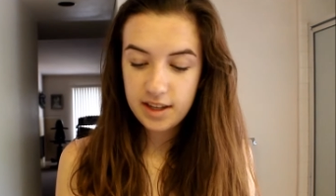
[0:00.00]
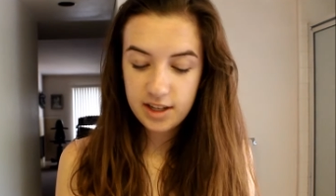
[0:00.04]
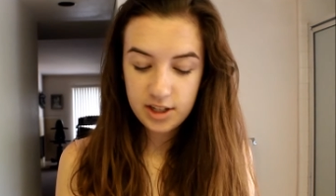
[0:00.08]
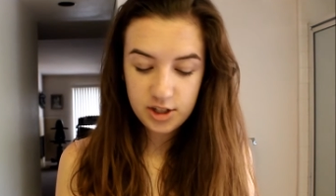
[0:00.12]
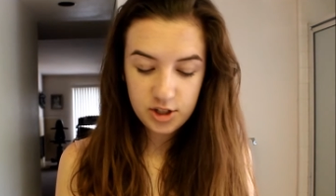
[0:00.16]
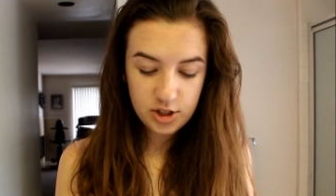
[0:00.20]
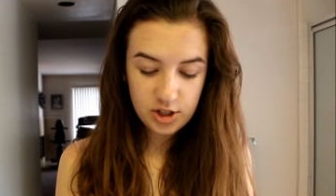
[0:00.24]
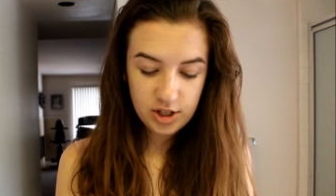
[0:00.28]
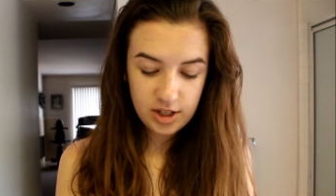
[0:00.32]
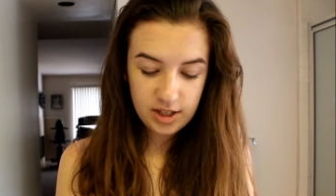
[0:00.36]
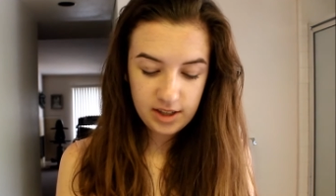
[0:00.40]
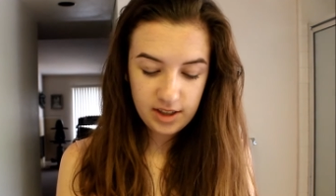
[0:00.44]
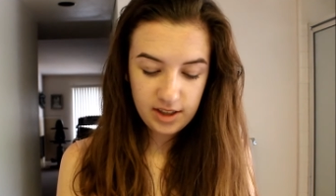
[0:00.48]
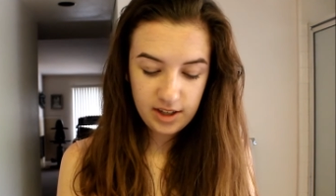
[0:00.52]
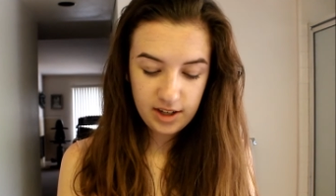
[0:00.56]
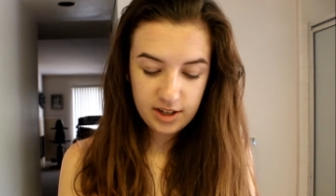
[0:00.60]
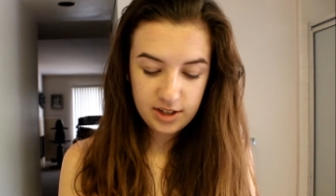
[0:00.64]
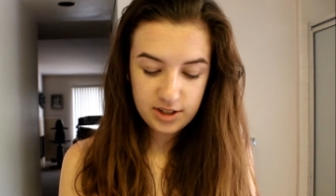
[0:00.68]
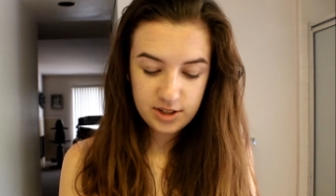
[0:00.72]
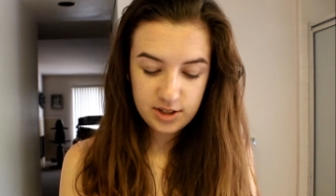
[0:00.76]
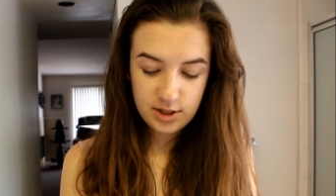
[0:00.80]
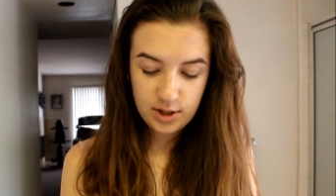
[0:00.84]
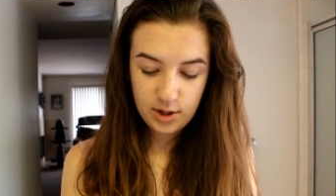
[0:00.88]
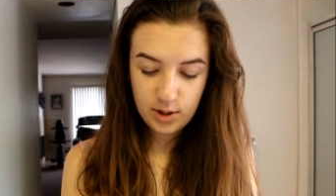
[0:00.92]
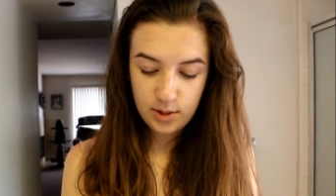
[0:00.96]
The chin
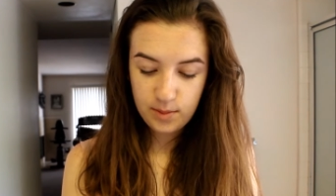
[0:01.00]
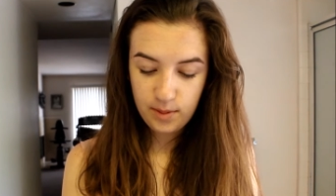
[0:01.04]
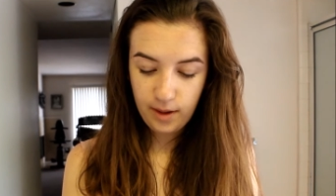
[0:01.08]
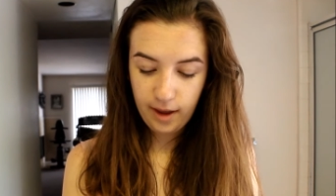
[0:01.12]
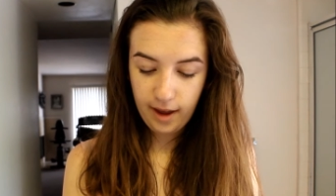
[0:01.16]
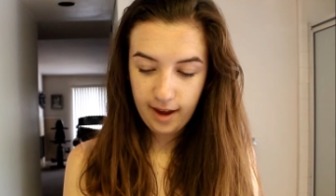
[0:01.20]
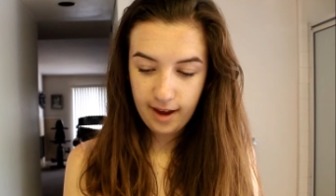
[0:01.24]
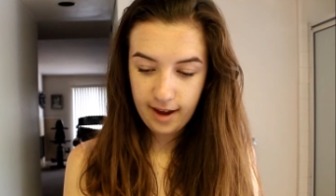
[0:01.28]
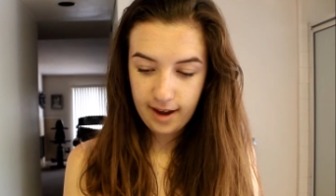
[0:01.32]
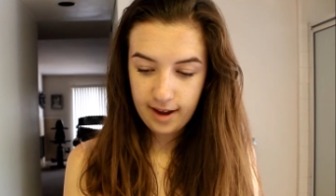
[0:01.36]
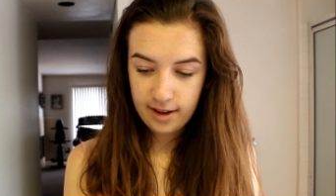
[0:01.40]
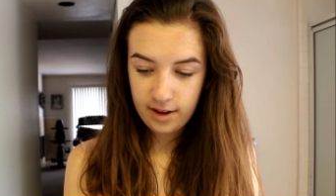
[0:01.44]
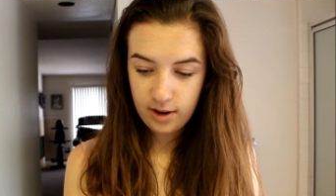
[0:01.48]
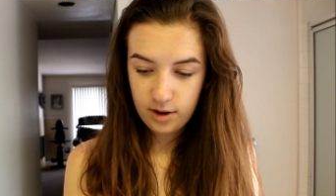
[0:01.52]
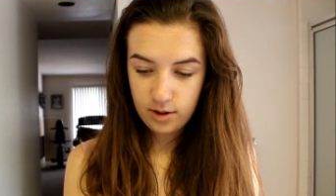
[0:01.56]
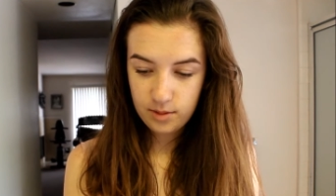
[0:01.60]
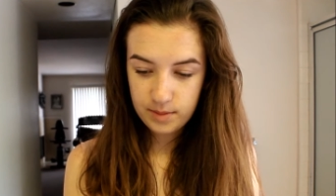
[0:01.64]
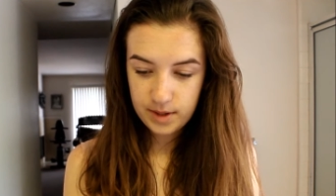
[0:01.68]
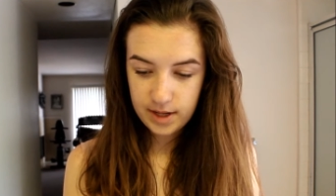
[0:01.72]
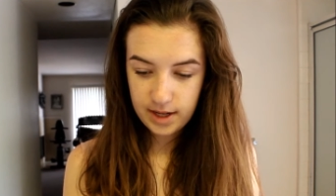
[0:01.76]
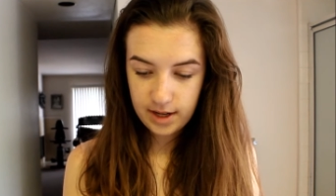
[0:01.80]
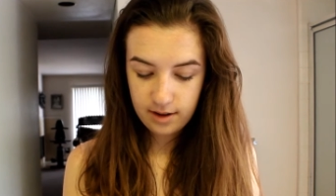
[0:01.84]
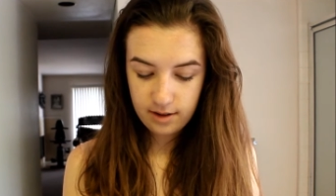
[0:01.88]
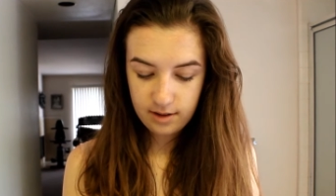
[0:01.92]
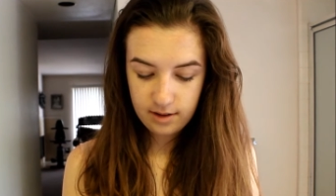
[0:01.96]
looks so bad. Oh
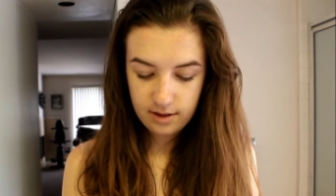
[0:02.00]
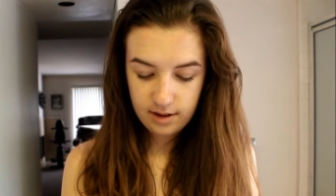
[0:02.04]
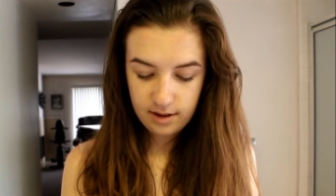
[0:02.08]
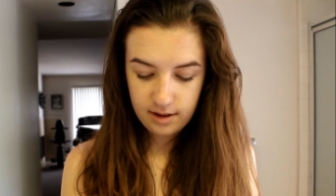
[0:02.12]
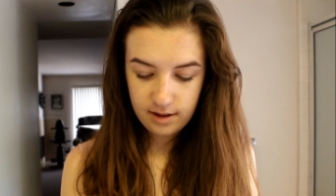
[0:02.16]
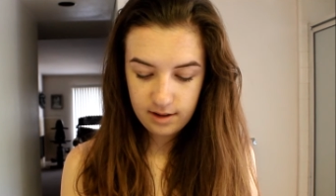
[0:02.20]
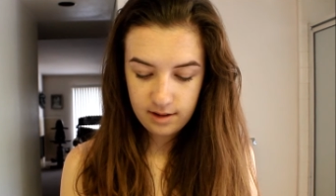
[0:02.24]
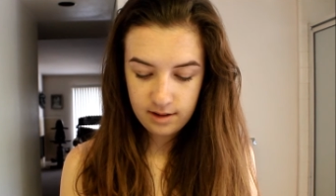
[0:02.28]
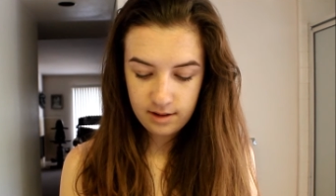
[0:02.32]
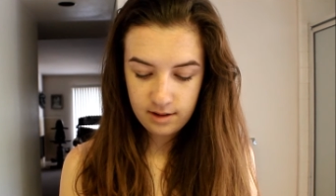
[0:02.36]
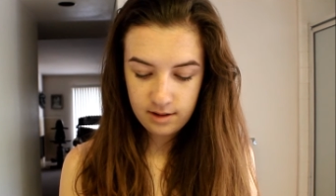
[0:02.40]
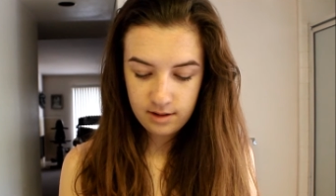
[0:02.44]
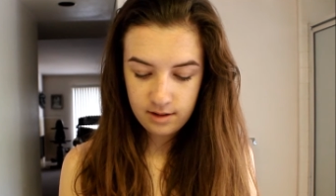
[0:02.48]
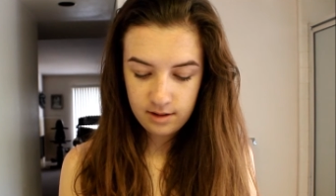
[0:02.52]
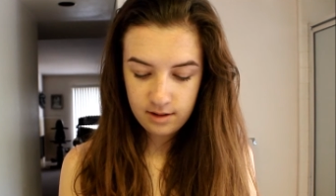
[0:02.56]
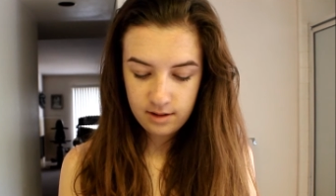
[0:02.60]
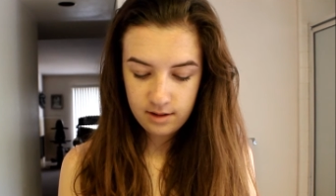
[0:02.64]
my god.